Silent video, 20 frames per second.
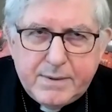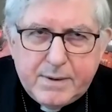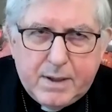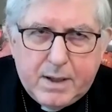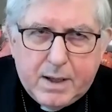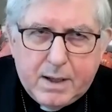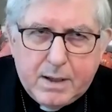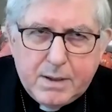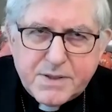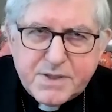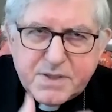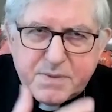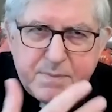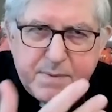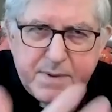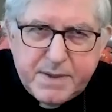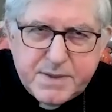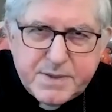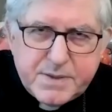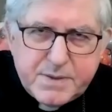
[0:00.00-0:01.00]
the heart
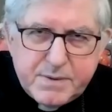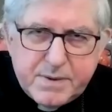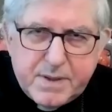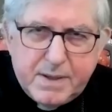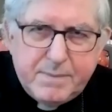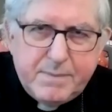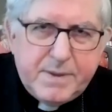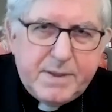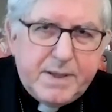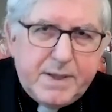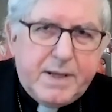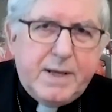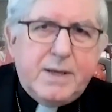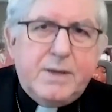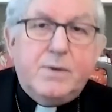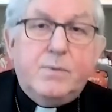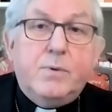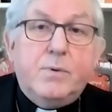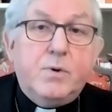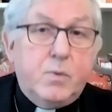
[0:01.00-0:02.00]
speaks to coming
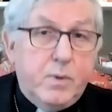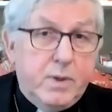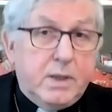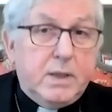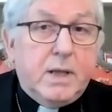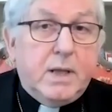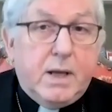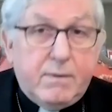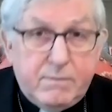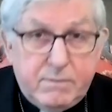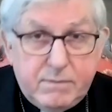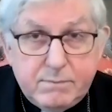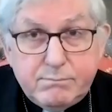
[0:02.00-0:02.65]
together with real love.